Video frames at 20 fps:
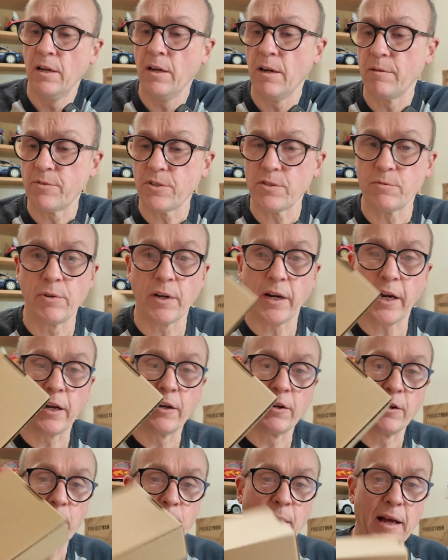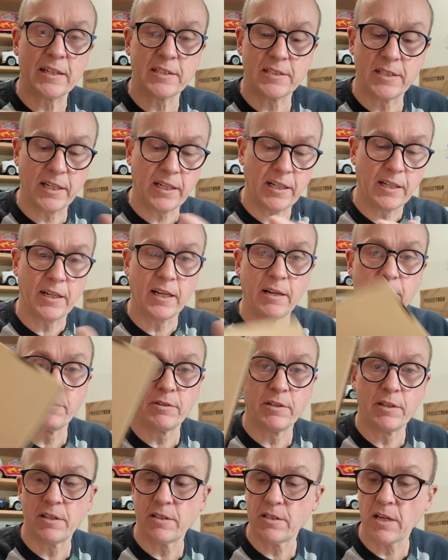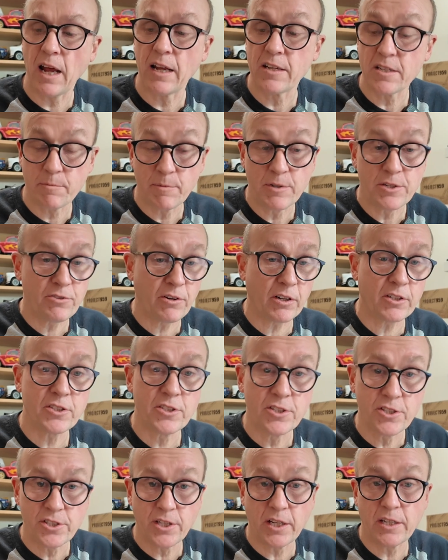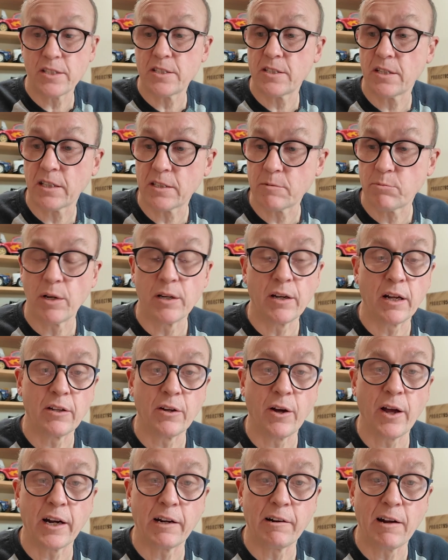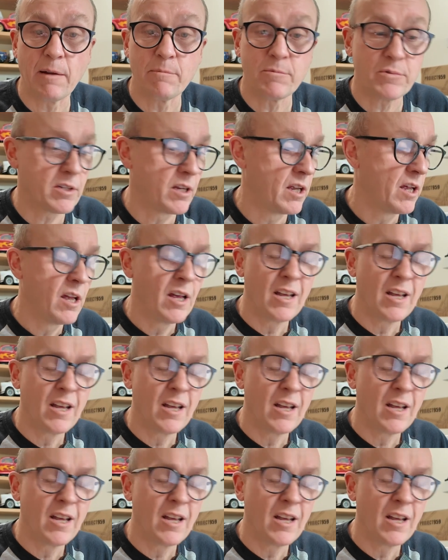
I'm just working on a back sticker there with and some instruction sheets, exploded diagrams,